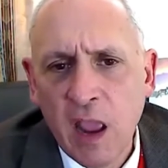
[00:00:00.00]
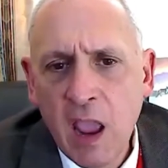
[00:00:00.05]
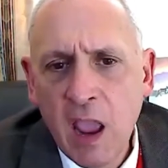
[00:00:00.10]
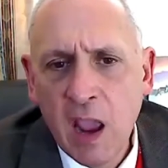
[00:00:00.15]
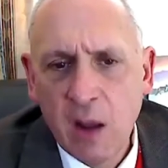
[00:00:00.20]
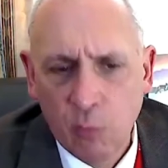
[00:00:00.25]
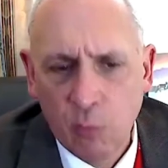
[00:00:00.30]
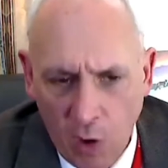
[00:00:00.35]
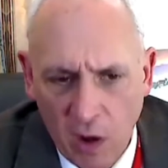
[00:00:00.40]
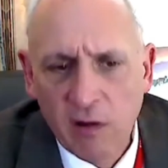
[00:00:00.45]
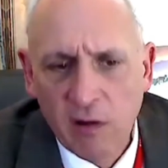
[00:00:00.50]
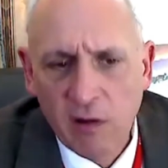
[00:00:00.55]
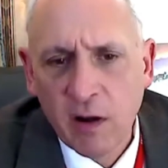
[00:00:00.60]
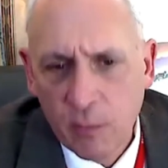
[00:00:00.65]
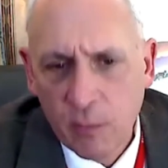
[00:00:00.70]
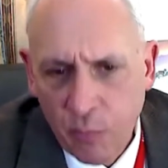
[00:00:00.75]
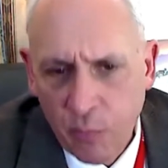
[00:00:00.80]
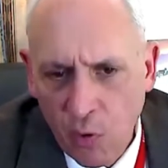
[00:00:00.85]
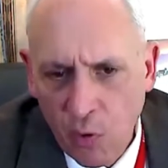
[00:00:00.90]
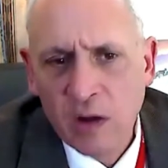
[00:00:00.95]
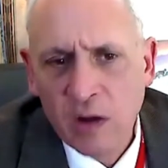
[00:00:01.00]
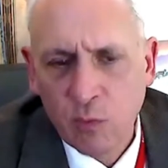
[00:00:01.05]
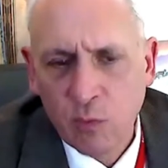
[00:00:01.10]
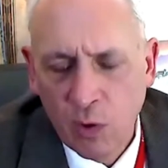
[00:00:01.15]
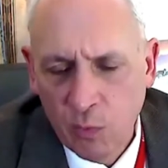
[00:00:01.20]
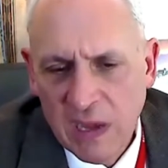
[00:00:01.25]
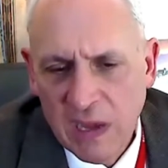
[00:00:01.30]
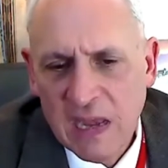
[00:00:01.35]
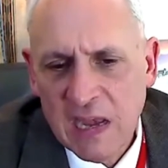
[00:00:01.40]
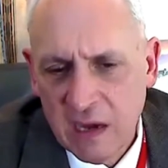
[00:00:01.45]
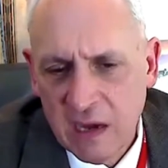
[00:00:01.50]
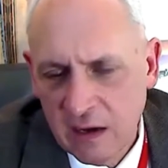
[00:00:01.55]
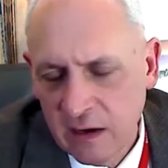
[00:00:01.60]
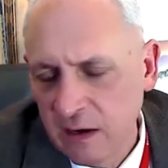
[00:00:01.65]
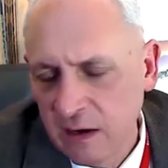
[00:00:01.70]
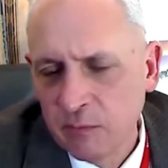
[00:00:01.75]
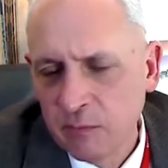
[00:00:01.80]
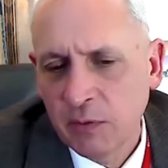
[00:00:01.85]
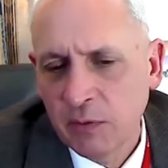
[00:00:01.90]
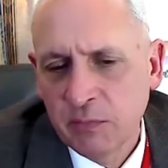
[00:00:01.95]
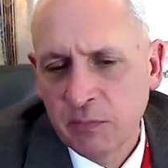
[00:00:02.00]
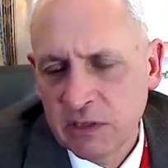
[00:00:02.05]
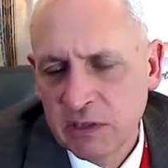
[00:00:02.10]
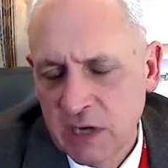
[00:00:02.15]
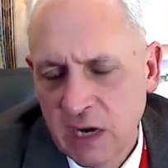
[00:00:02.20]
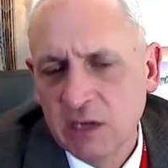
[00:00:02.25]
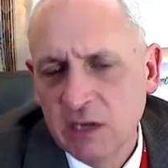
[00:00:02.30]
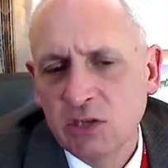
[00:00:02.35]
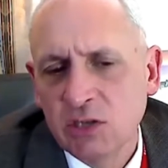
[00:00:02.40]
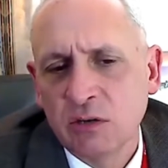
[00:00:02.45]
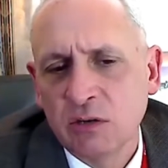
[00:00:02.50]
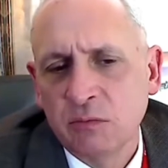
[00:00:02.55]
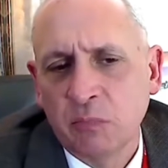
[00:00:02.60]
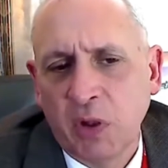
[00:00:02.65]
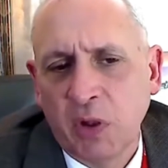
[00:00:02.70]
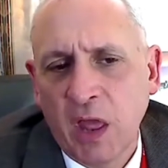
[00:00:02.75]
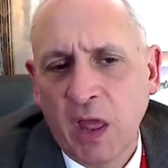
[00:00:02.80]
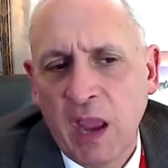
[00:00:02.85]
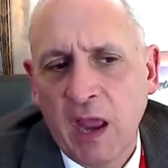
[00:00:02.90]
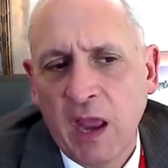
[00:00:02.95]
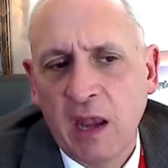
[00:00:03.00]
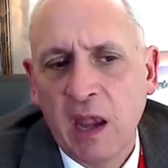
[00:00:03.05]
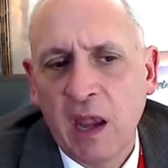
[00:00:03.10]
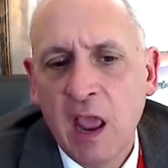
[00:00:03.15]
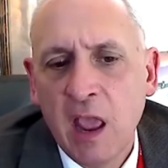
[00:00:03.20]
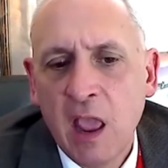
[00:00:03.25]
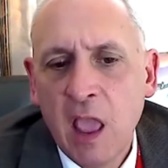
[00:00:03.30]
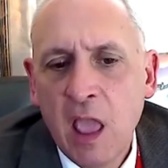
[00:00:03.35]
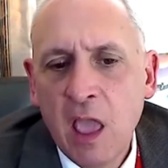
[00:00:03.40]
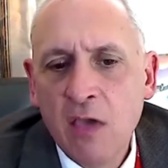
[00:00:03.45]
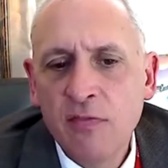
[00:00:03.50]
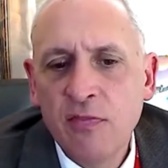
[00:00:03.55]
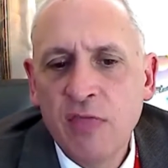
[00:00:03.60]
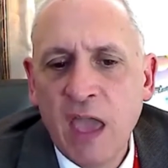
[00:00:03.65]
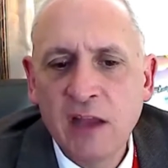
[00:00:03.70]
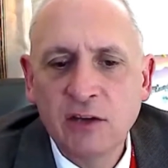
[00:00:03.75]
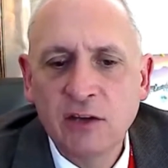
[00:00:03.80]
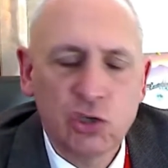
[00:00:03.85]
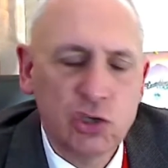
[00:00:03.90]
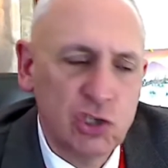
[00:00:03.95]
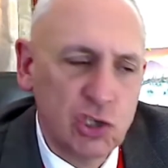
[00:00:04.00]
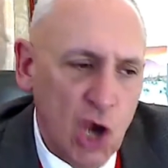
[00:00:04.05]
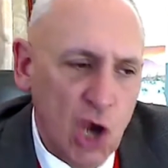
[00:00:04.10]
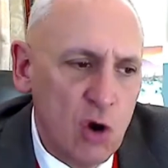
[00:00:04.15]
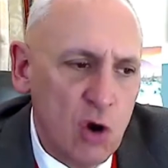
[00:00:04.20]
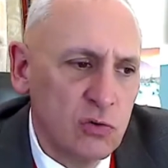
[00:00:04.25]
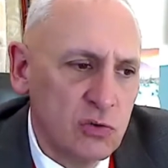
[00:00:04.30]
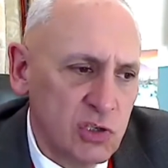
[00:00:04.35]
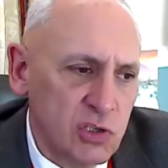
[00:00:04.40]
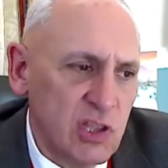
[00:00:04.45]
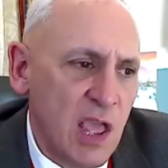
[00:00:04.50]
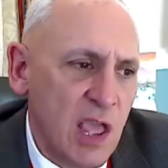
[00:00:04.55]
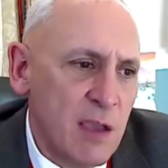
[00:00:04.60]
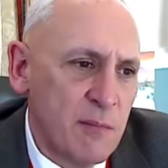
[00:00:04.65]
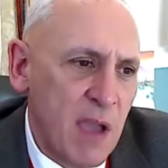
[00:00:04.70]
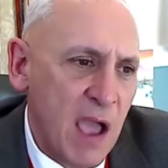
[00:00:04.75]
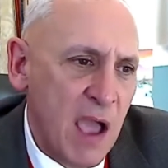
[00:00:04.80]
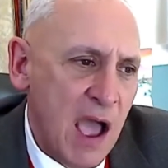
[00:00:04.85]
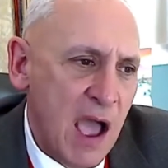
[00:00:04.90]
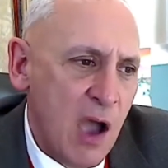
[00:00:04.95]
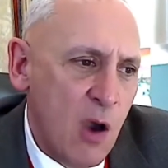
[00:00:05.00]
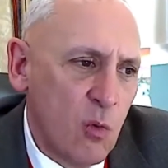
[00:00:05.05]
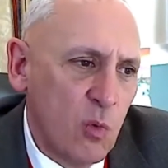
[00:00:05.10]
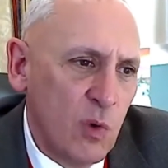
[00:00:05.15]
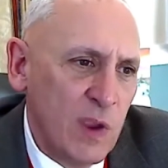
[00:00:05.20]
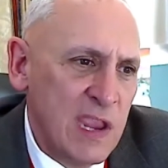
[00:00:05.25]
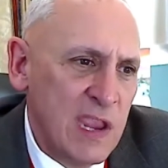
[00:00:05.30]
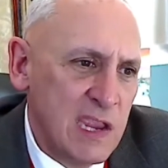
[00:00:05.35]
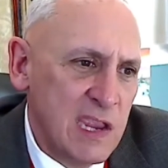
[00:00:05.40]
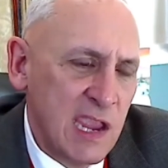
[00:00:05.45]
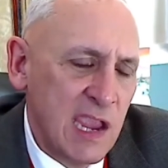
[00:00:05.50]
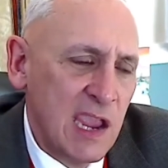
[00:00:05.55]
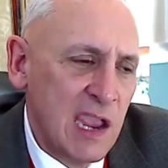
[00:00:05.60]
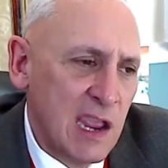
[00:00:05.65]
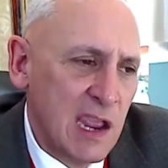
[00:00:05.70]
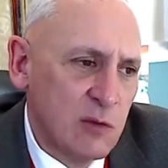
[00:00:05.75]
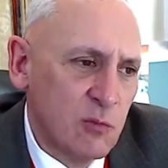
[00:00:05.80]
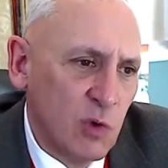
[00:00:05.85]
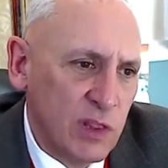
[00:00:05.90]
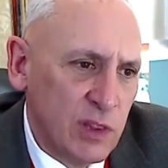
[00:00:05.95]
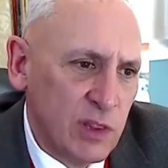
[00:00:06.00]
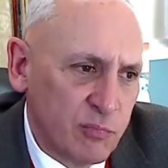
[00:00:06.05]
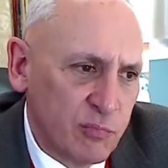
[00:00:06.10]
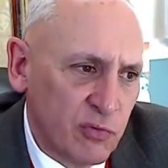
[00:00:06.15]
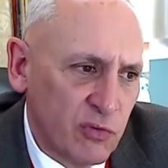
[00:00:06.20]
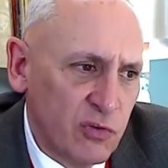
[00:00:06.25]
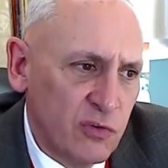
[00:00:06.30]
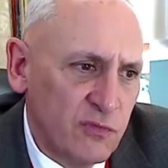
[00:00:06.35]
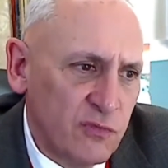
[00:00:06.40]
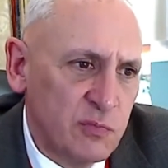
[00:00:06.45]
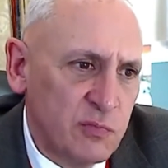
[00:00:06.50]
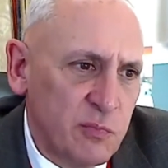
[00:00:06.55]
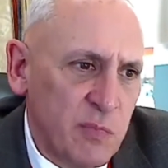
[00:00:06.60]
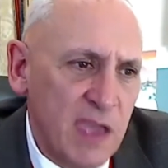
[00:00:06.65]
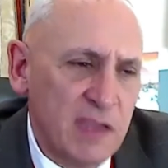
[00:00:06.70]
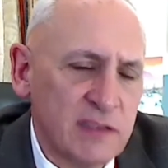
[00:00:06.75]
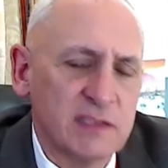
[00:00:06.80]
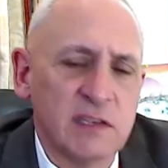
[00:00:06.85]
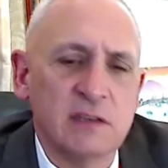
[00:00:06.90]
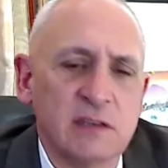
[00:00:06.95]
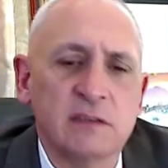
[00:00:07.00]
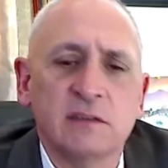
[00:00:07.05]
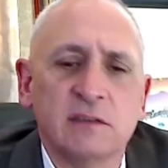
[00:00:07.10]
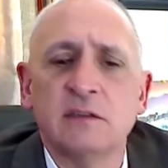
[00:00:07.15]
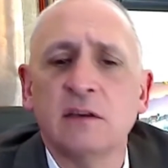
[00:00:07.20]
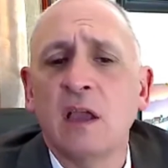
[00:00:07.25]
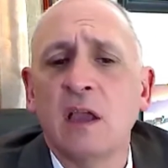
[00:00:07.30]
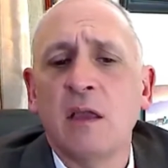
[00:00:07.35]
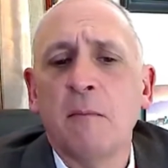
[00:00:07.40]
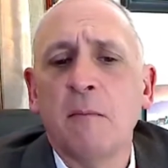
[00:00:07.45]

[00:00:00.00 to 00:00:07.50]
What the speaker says: And we're at a point where we need an implementation plan that shows them how we can, with approved methods,